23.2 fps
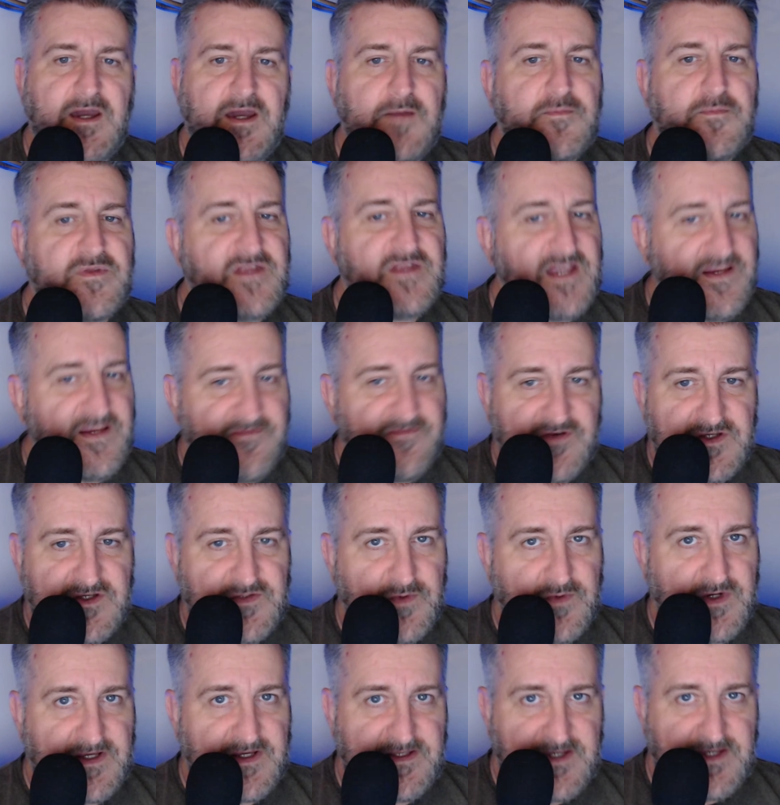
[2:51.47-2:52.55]
believers
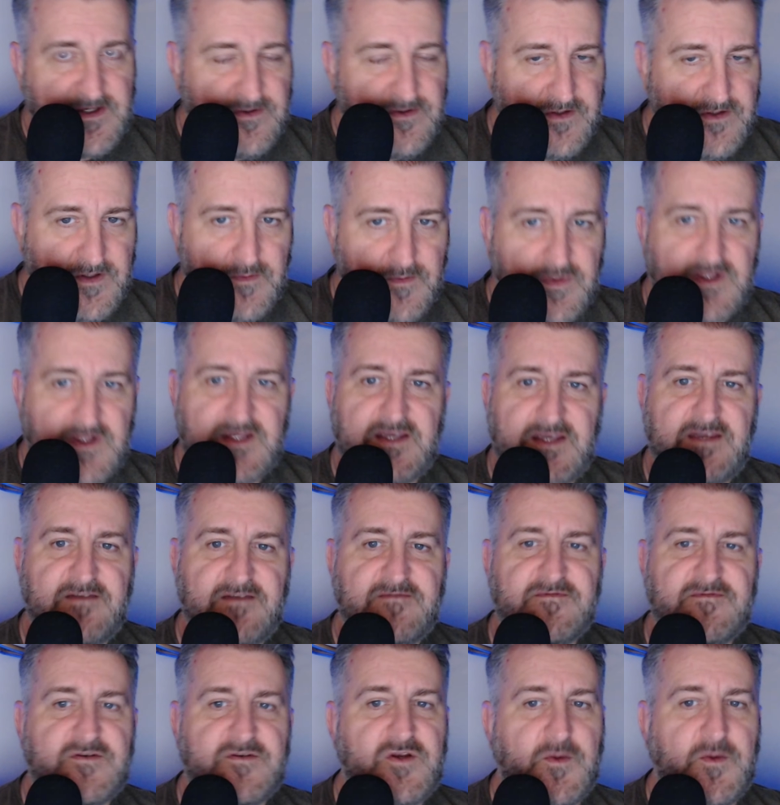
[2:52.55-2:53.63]
will continue to
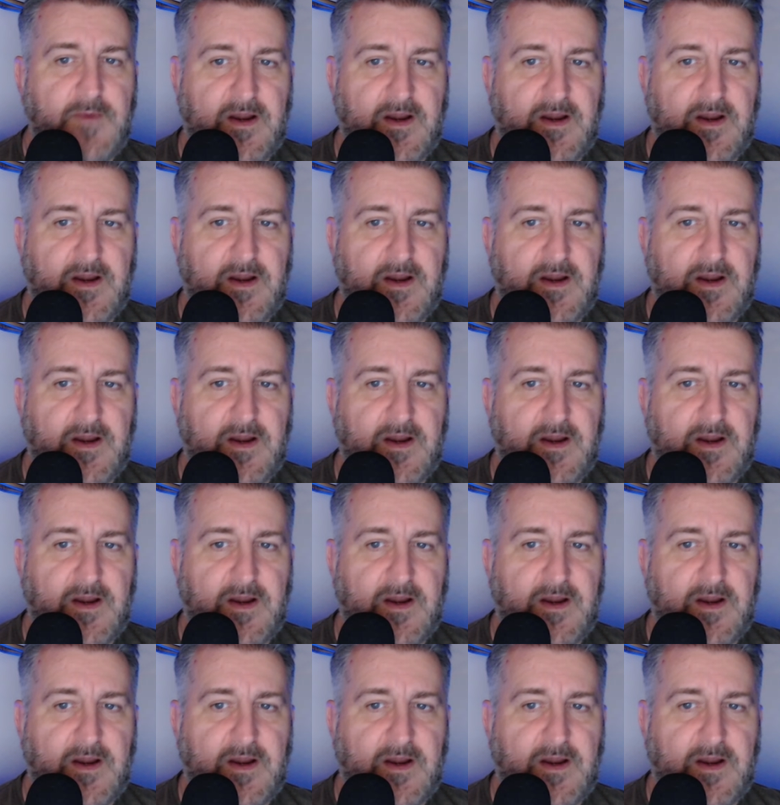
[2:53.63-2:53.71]
believe no